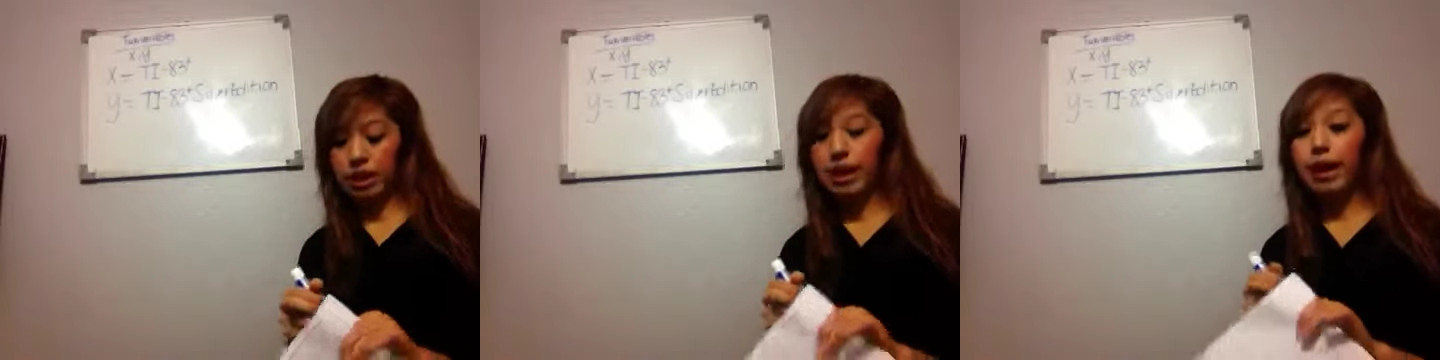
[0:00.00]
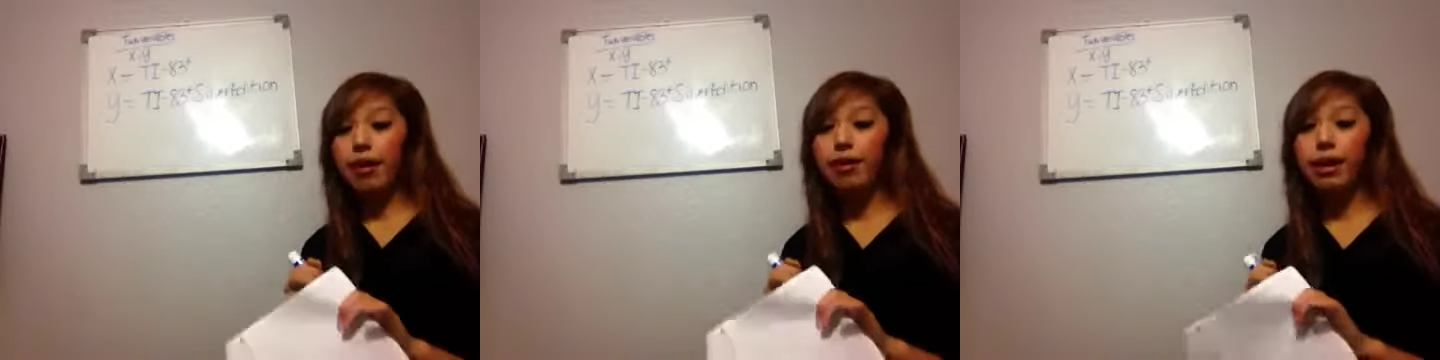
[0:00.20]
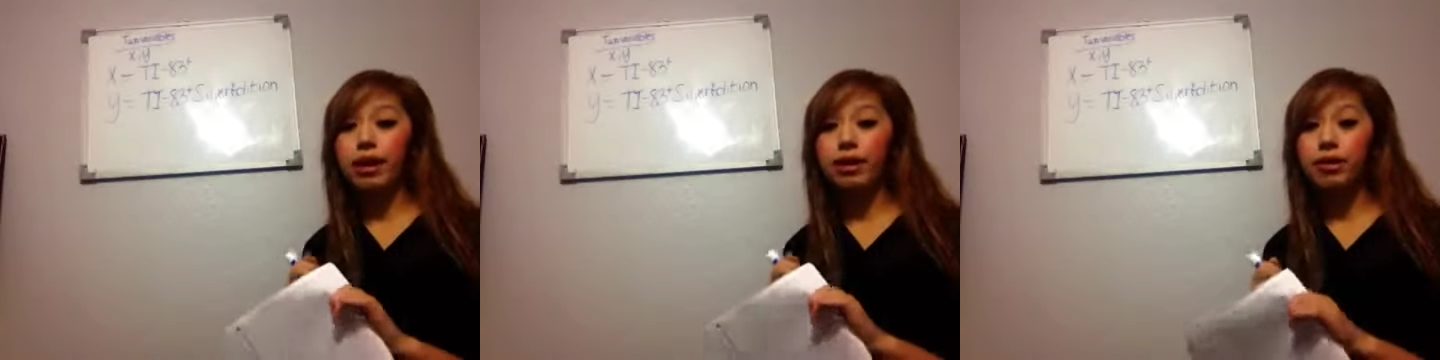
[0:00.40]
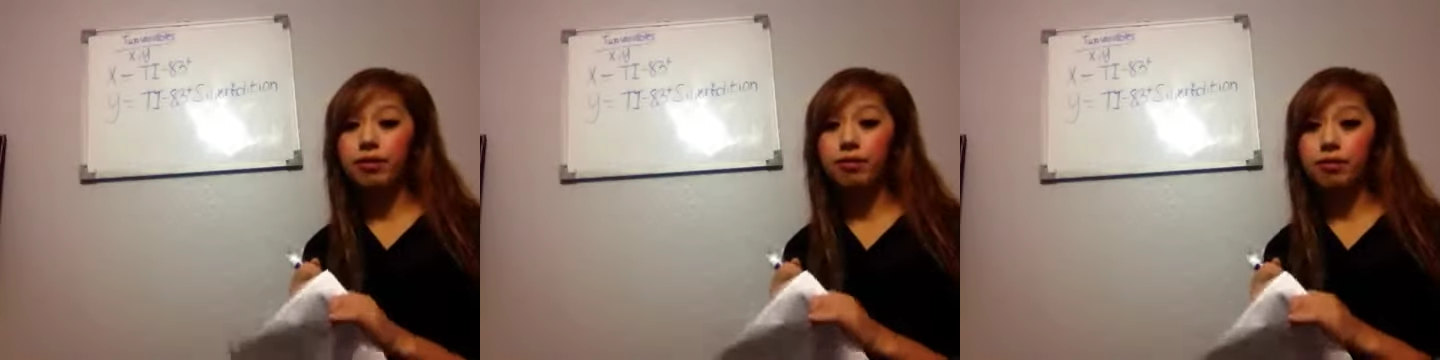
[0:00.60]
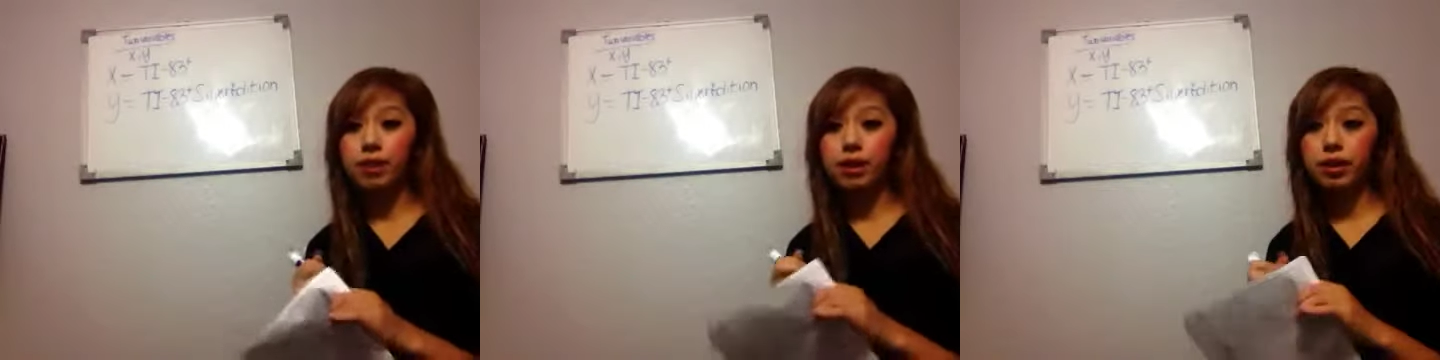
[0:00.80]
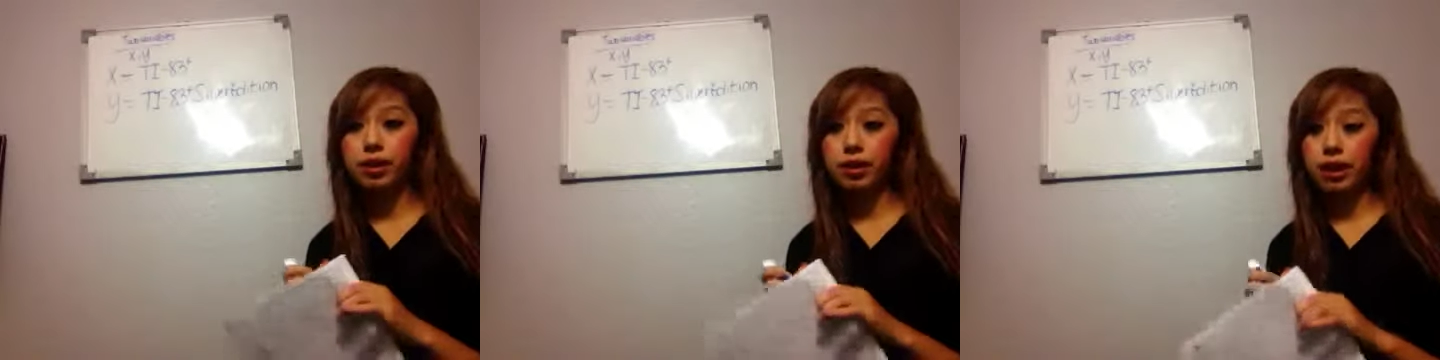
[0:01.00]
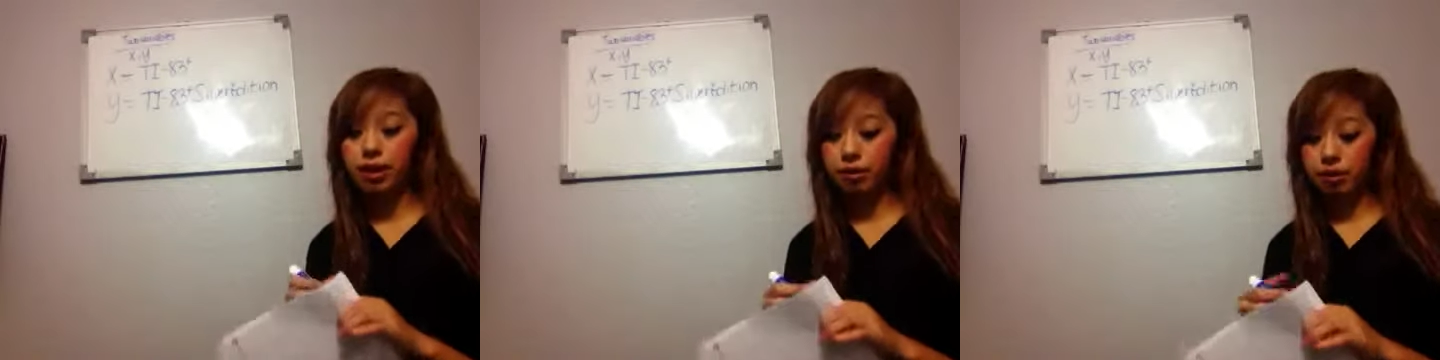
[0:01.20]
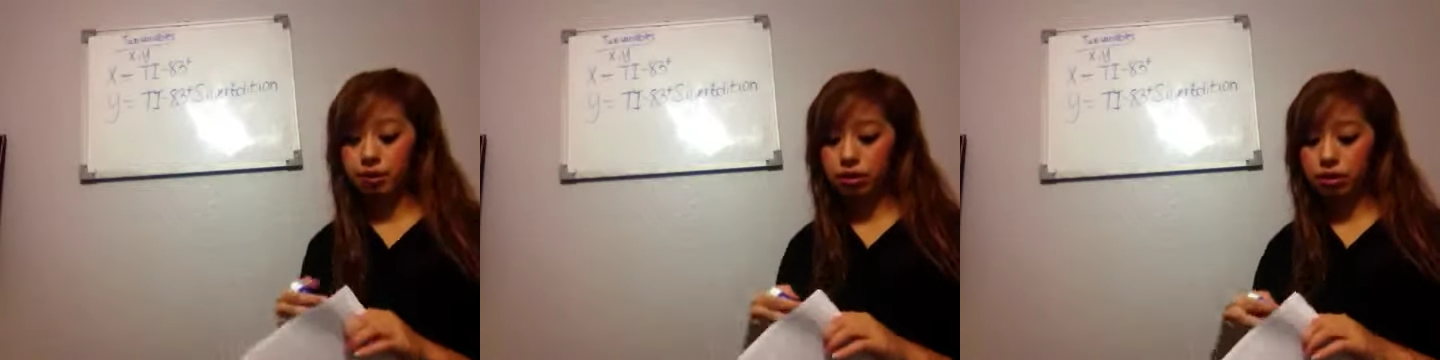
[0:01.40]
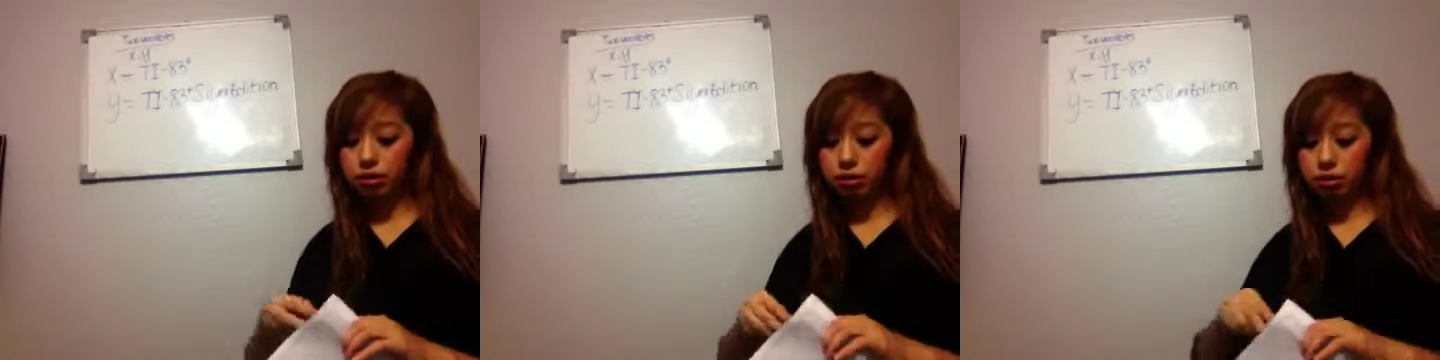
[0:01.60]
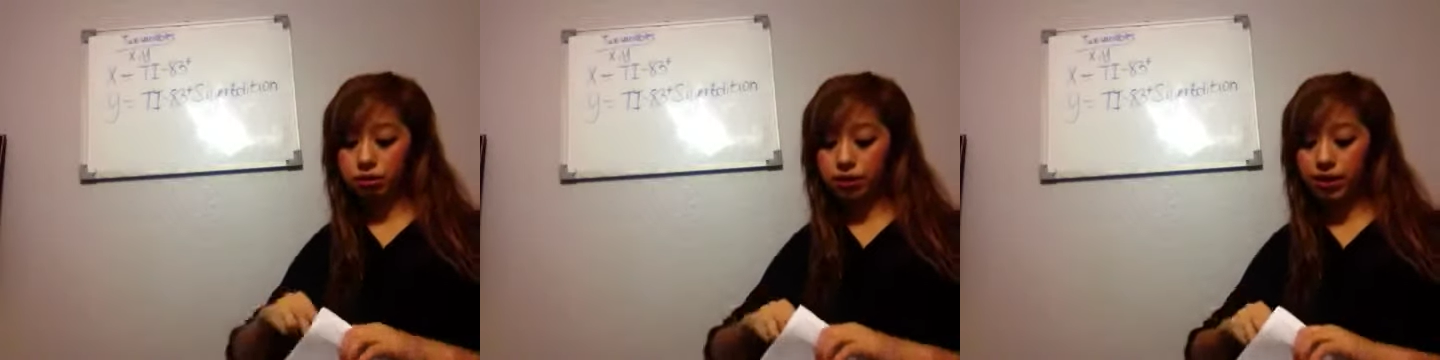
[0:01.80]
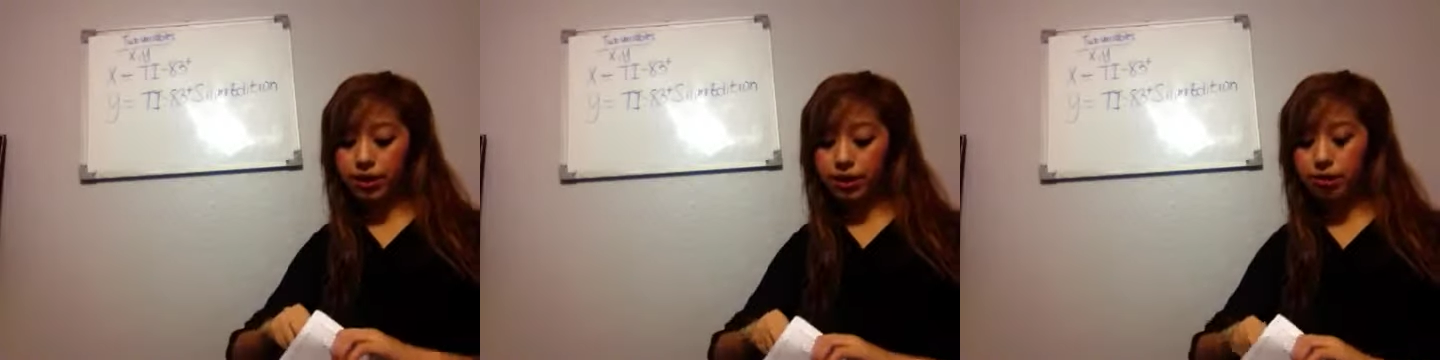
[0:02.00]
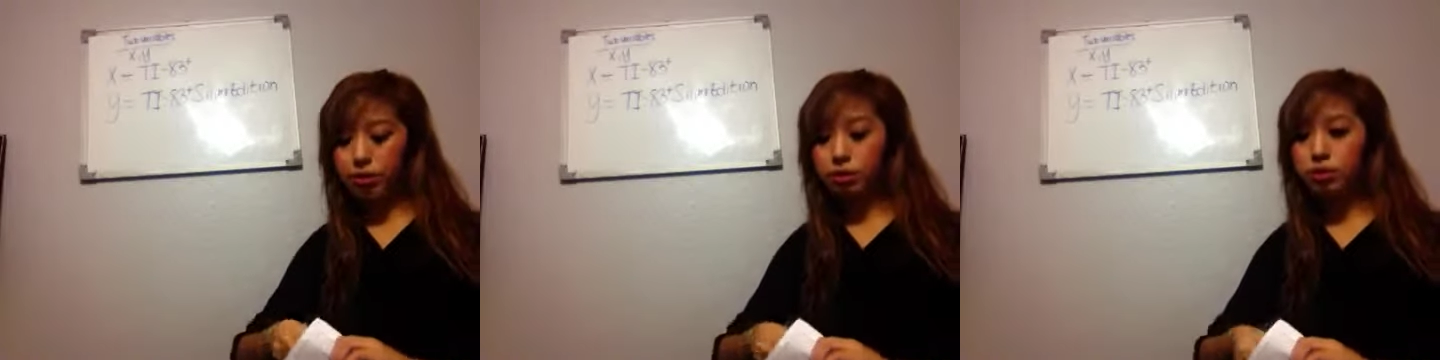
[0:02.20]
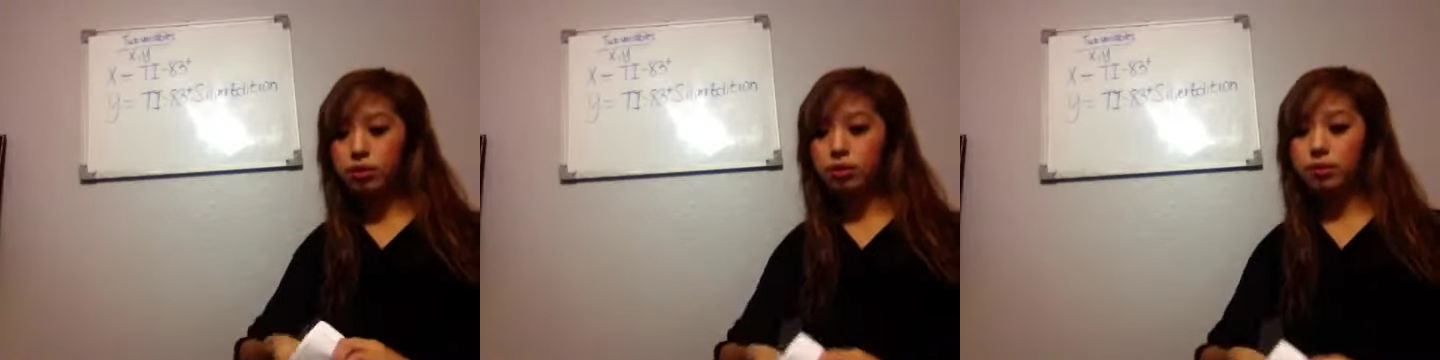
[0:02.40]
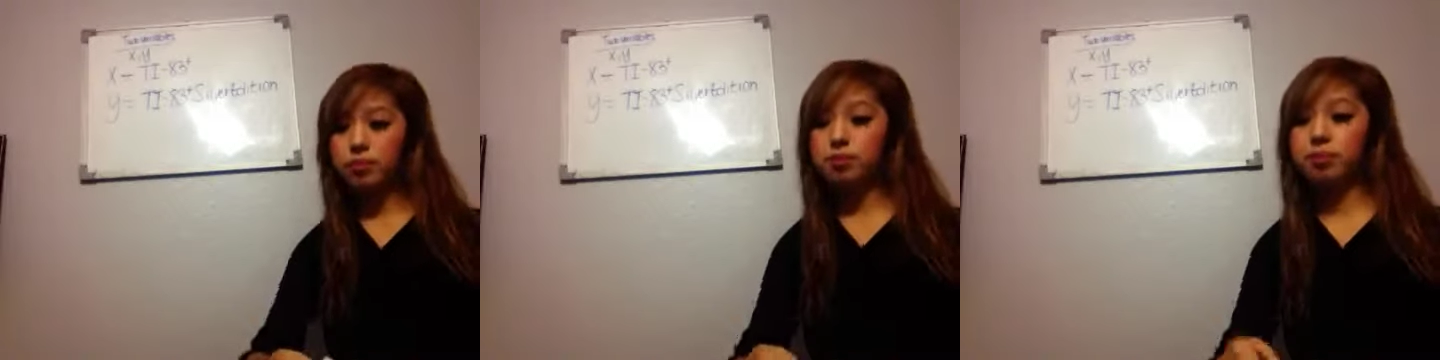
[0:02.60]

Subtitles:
Now that you've figured out the 2 variables,